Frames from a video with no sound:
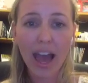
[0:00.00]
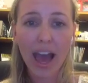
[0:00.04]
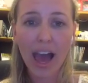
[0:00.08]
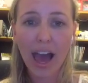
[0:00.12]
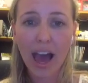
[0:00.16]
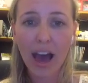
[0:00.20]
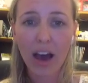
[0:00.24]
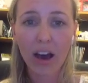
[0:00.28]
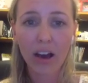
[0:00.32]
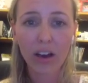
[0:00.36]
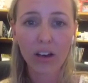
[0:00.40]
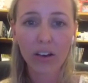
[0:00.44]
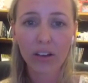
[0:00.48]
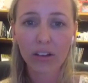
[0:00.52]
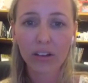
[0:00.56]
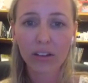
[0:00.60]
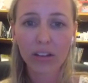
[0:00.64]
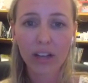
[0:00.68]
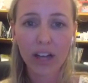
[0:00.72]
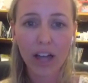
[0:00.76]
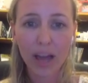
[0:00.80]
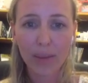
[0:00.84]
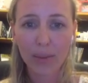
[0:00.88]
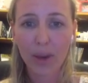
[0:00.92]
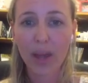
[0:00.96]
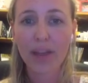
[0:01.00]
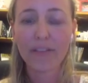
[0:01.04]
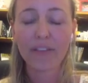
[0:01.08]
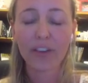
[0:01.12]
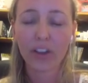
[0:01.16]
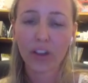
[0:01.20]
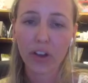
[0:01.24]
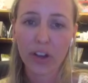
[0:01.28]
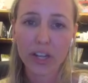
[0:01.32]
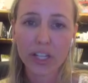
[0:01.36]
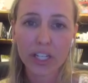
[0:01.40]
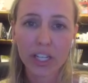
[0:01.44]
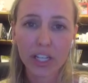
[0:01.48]
how am I ever
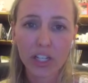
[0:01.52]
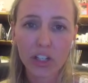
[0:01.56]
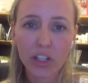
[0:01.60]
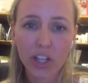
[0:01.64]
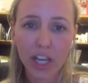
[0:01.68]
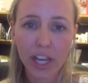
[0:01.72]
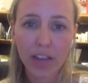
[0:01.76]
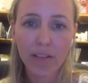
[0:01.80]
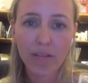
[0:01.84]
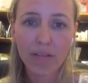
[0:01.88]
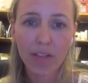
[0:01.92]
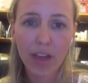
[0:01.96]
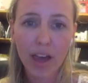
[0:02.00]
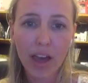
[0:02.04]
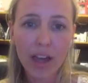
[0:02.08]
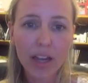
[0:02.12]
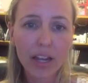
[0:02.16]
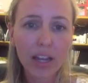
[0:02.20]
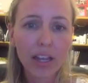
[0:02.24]
going to achieve that?